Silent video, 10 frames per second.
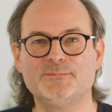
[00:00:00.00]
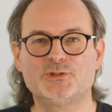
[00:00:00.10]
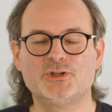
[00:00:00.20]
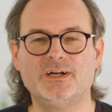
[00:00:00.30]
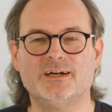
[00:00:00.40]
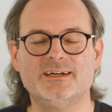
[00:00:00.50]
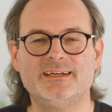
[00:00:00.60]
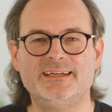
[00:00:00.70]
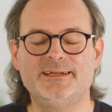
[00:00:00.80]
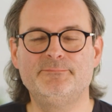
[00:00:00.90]
Sure.
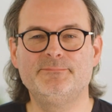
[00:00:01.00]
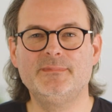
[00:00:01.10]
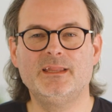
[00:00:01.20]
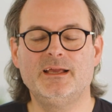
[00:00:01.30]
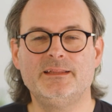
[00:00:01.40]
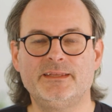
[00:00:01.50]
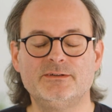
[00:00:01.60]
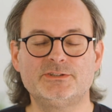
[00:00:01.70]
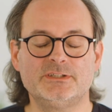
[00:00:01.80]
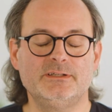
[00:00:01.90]

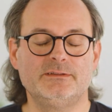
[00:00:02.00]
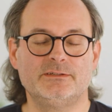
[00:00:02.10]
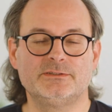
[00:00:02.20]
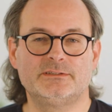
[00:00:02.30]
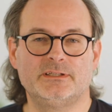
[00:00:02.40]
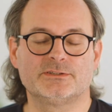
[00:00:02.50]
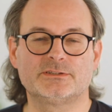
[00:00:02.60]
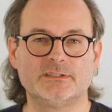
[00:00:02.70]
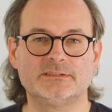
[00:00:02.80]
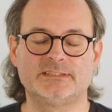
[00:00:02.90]

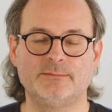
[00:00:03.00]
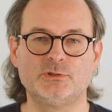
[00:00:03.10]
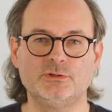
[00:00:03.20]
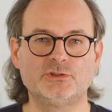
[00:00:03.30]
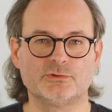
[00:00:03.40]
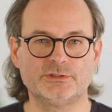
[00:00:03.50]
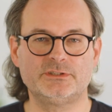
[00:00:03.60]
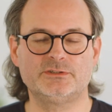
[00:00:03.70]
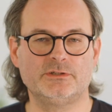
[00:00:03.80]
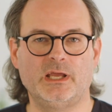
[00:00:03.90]
There's some good
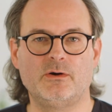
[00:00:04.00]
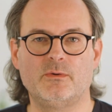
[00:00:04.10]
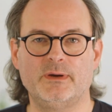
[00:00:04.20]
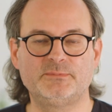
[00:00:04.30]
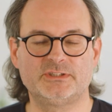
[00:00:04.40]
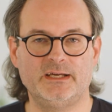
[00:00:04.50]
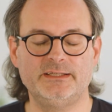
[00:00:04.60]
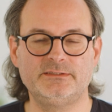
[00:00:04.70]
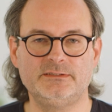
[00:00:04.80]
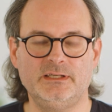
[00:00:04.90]
sources on our
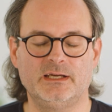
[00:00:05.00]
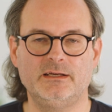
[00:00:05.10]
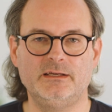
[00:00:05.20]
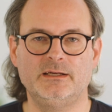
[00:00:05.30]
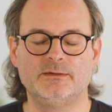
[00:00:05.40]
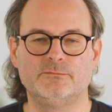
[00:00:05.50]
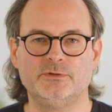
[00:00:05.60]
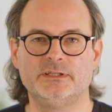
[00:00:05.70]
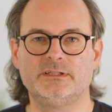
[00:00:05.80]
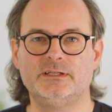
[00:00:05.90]
website. Yeah,
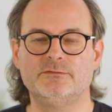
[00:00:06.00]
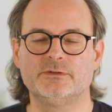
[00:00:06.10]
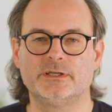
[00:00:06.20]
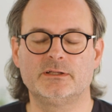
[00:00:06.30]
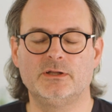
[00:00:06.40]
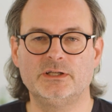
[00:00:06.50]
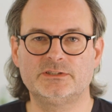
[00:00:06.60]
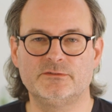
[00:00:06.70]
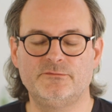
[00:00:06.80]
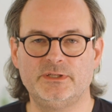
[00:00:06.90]
we are delivering
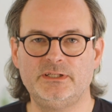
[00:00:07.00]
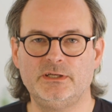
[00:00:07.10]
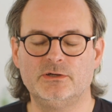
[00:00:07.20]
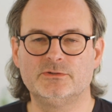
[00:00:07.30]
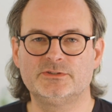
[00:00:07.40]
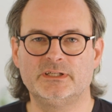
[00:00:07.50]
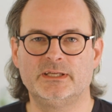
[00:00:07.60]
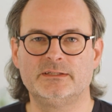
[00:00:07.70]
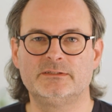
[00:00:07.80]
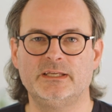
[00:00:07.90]
lots of videos
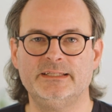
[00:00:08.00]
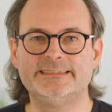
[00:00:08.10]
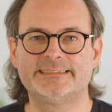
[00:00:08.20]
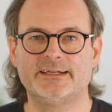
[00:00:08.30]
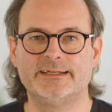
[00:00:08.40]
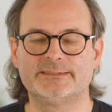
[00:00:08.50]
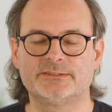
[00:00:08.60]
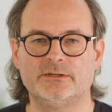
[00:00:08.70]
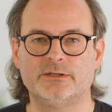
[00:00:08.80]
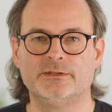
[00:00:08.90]
and insights
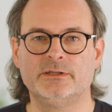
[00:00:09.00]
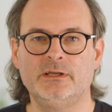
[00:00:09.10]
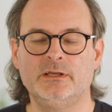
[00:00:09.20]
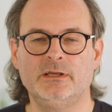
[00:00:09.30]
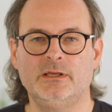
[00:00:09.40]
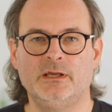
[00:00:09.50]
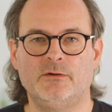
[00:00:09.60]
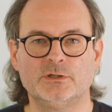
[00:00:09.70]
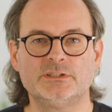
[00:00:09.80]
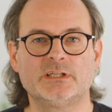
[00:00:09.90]
on
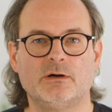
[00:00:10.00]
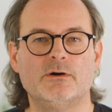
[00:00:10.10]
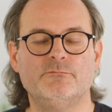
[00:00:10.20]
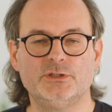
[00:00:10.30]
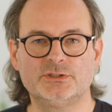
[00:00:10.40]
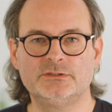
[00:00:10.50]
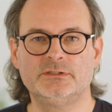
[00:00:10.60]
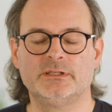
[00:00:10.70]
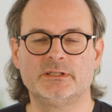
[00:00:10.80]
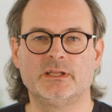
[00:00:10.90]
what is our vision
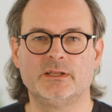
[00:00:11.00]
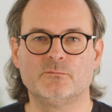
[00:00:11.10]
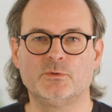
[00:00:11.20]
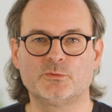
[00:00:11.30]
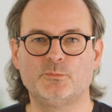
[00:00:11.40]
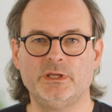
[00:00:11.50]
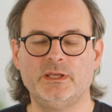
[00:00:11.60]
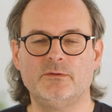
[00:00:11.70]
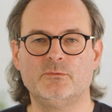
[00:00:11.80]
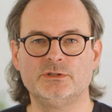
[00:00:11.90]
and what
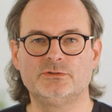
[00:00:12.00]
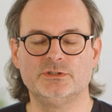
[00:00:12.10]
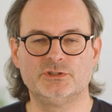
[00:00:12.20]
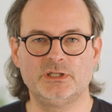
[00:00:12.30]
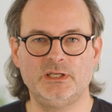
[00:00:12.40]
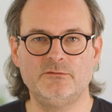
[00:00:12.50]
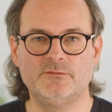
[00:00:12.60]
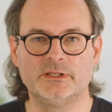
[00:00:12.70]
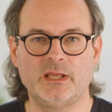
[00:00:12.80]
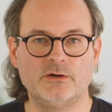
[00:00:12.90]
we want to achieve
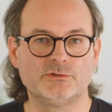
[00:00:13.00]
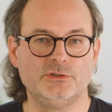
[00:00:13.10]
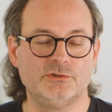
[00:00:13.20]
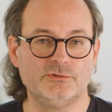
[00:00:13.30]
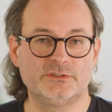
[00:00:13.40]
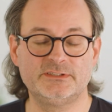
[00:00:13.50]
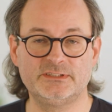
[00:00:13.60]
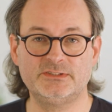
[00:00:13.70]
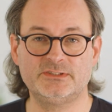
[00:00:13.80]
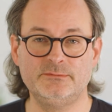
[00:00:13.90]
and how to use the
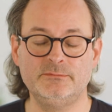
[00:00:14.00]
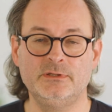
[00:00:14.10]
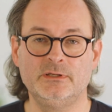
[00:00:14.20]
system.